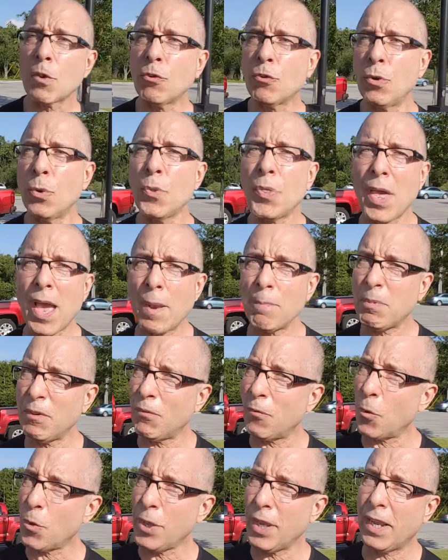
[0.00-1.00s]
Do that
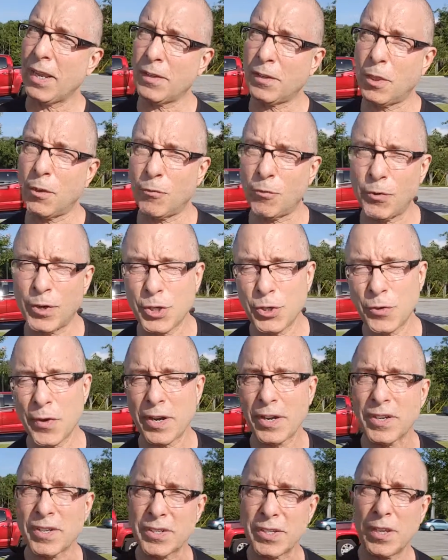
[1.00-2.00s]
before you get to the
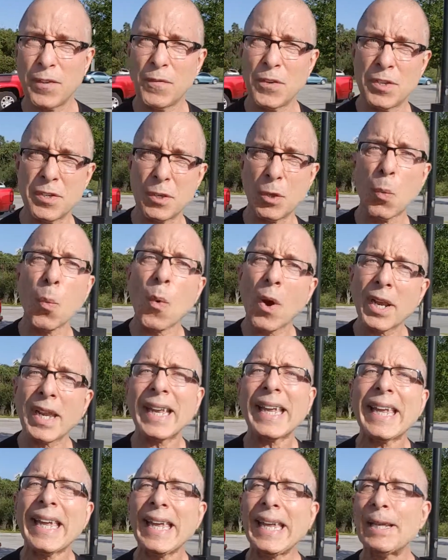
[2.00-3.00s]
refrigerator. See if you still
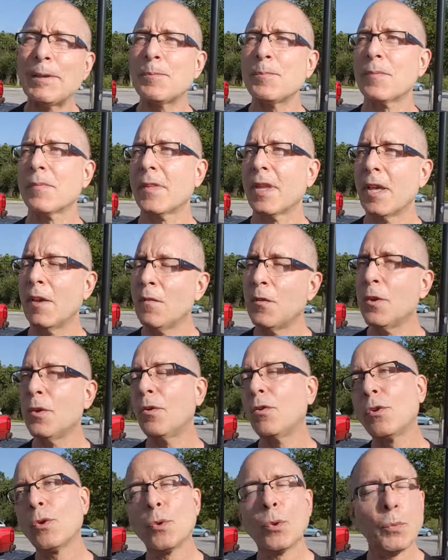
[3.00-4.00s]
want to eat. If you
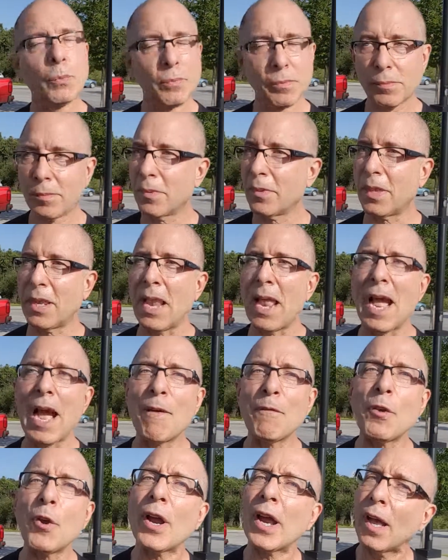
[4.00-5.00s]
do, then
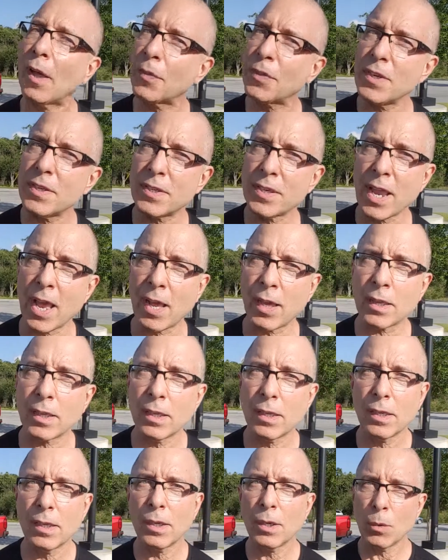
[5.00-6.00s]
have your healthy snack,
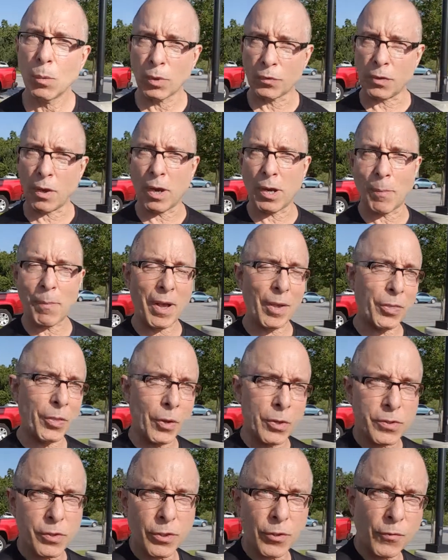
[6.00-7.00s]
We'll talk about
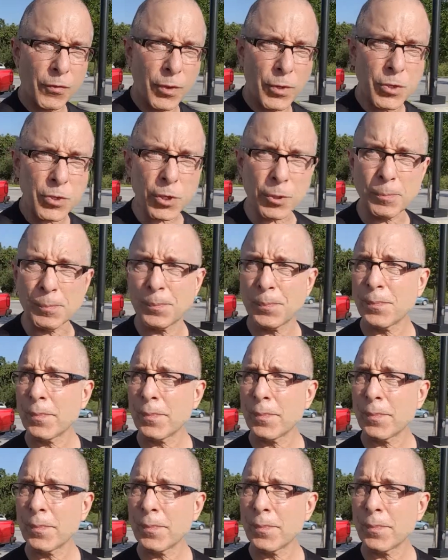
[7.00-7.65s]
those in the future.